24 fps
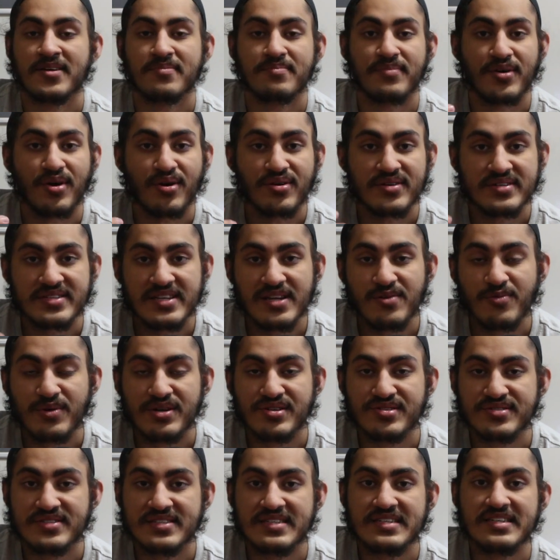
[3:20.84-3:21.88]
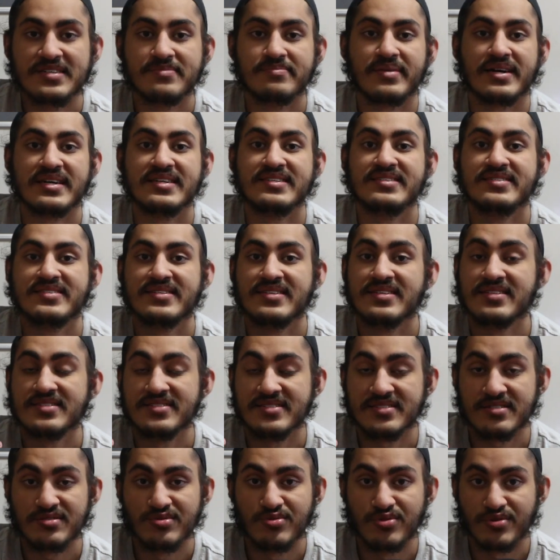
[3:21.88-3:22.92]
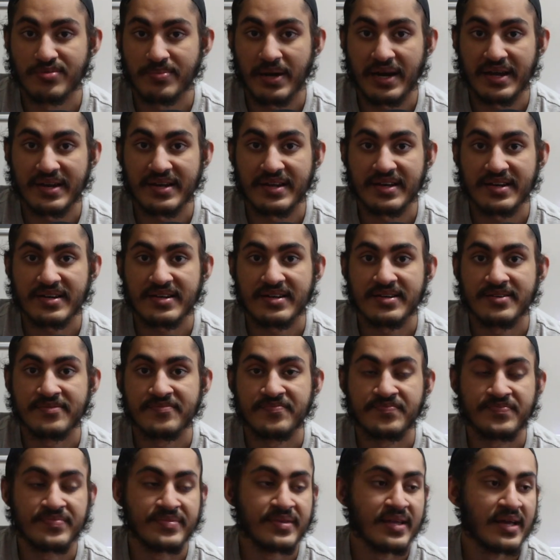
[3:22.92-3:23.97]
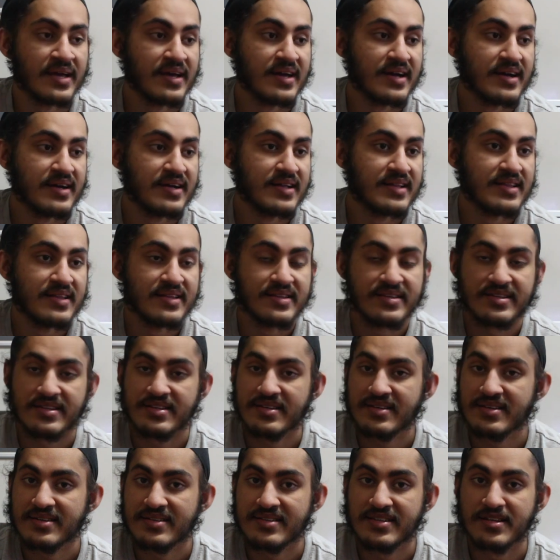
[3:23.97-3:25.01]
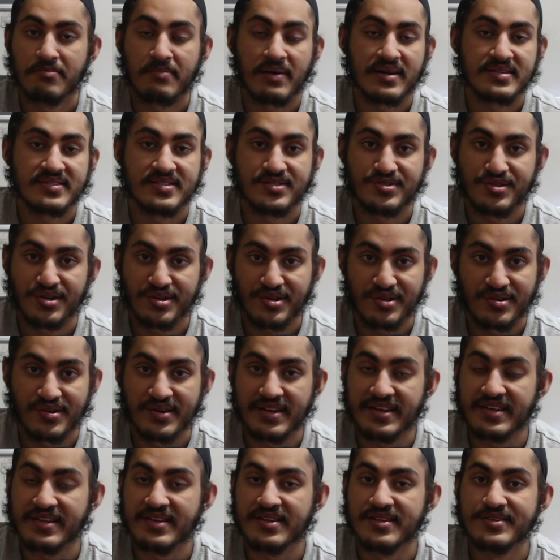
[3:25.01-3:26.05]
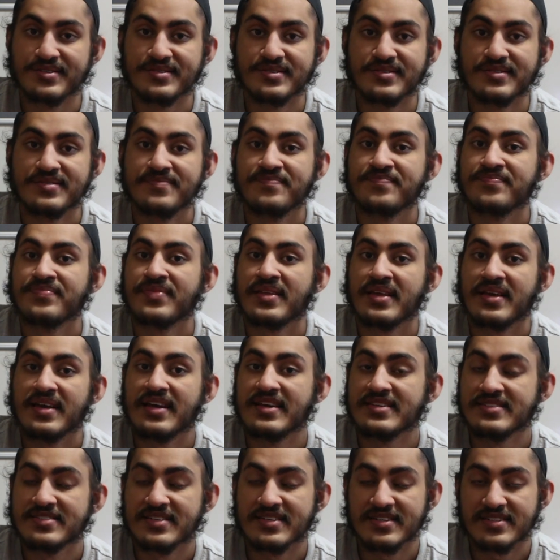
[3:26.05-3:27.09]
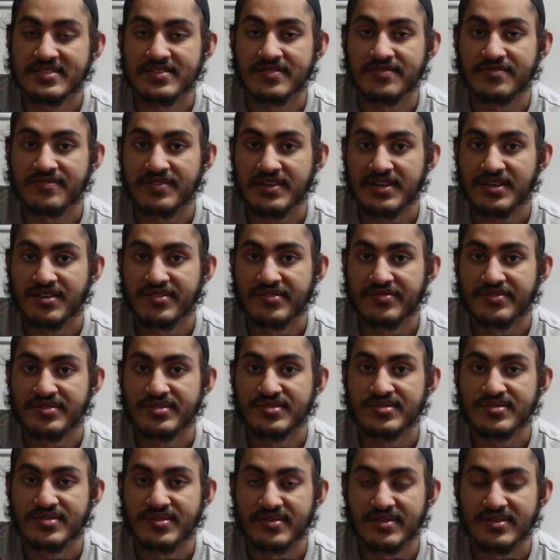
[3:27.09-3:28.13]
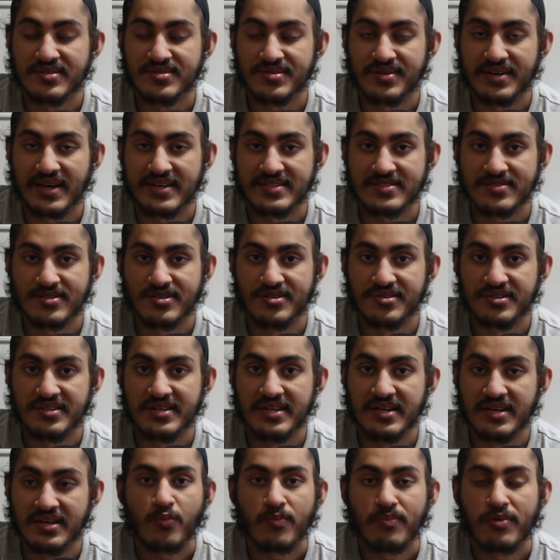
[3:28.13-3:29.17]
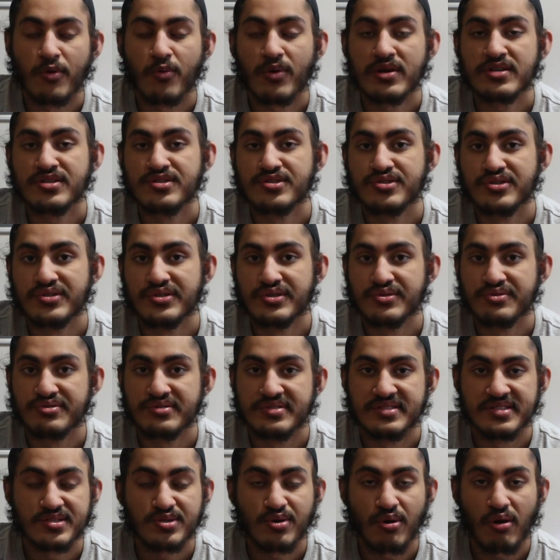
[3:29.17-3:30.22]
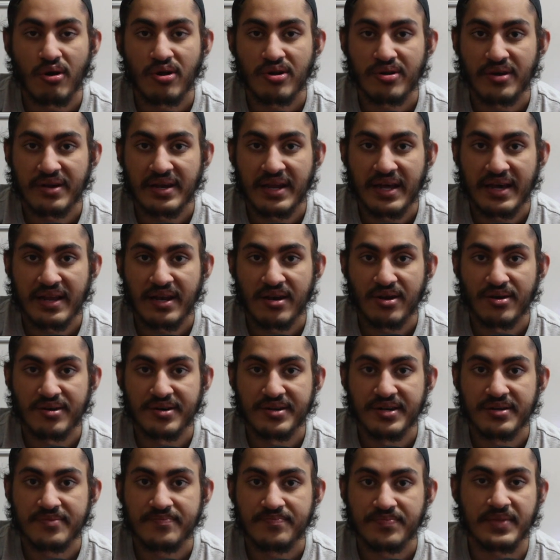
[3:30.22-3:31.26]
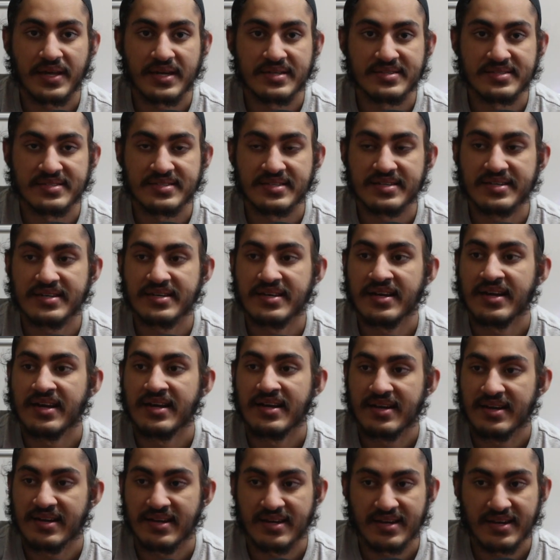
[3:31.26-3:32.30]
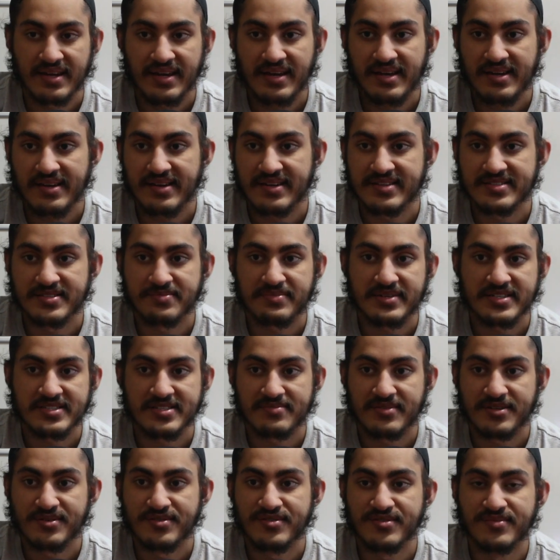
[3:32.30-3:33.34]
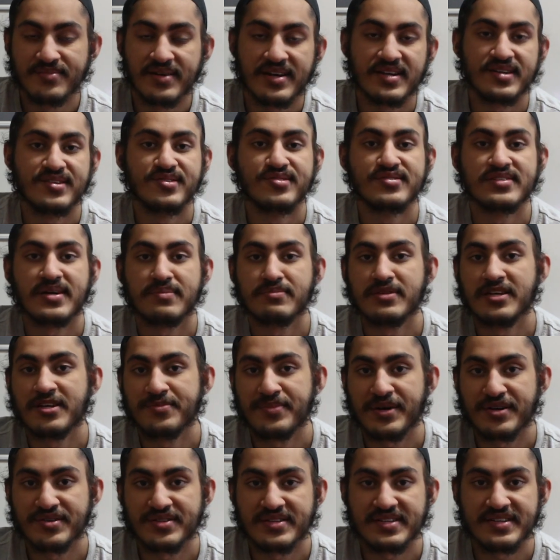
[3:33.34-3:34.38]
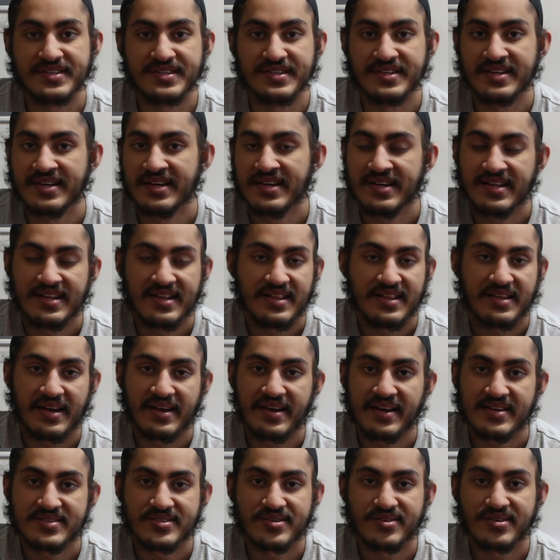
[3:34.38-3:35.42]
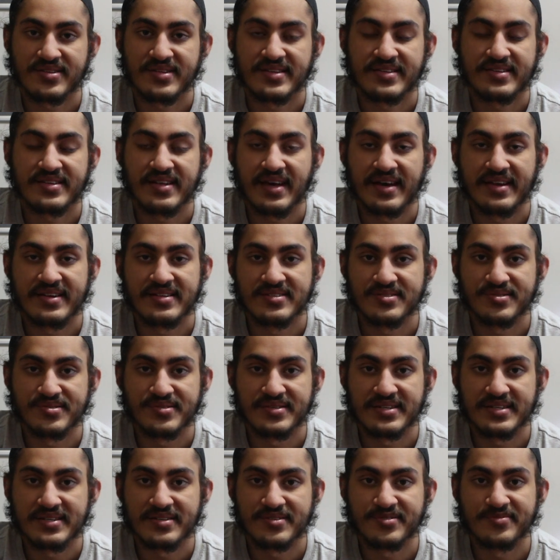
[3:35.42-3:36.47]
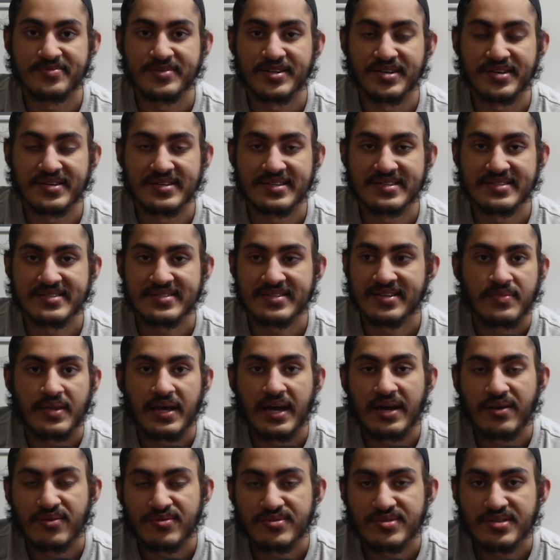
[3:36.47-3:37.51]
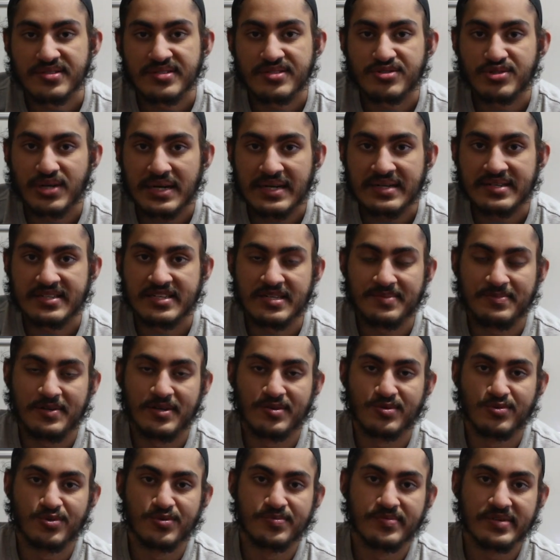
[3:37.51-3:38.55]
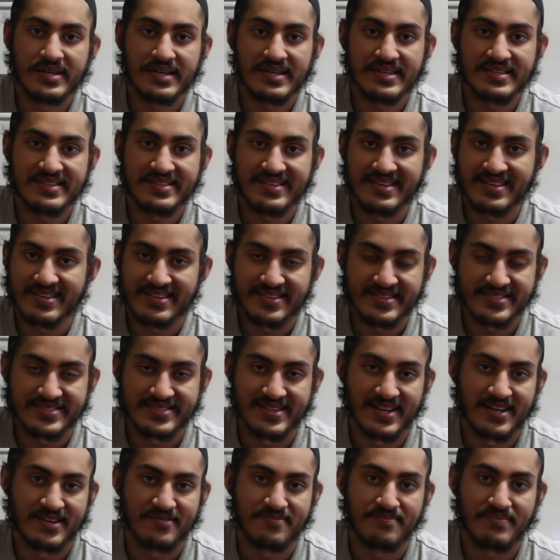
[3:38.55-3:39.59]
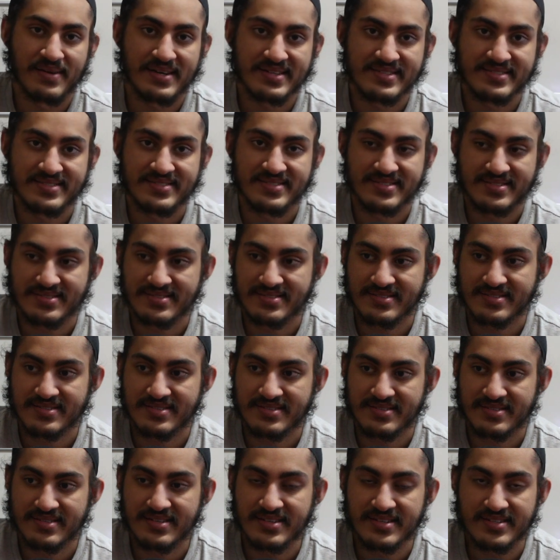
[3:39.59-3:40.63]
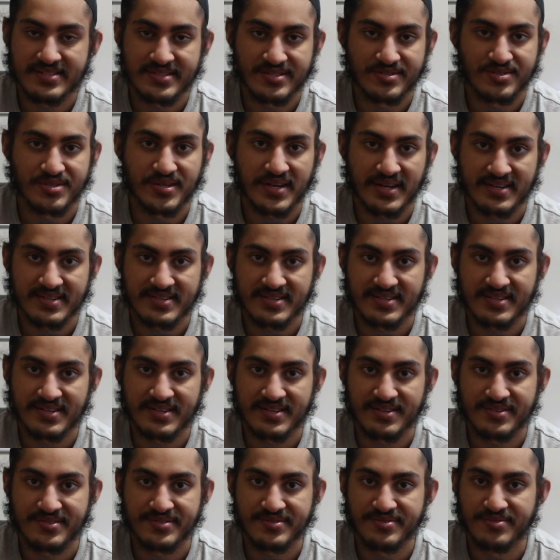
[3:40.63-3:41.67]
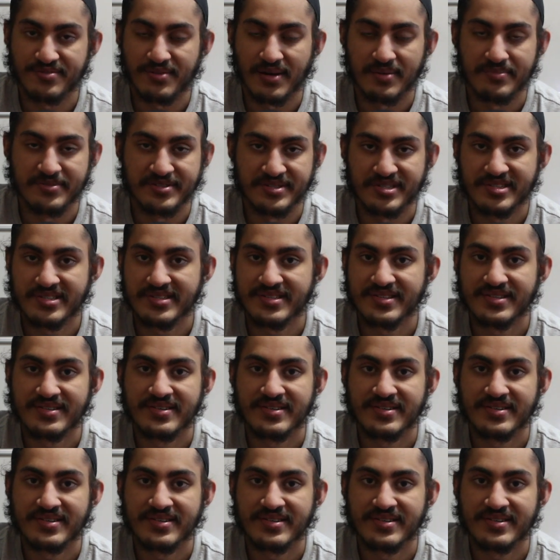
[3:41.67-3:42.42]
But honestly, when you see a mice, just don't panic. The mice is not going to kill you. It's afraid of you, so that's good. But what you should do is just call your landlord and say, like, hey, there's a mice in my room, can you do something about it? And that's all that is to it, to be honest. And also try and keep your room clean, because like, mice is attracted to rubbish.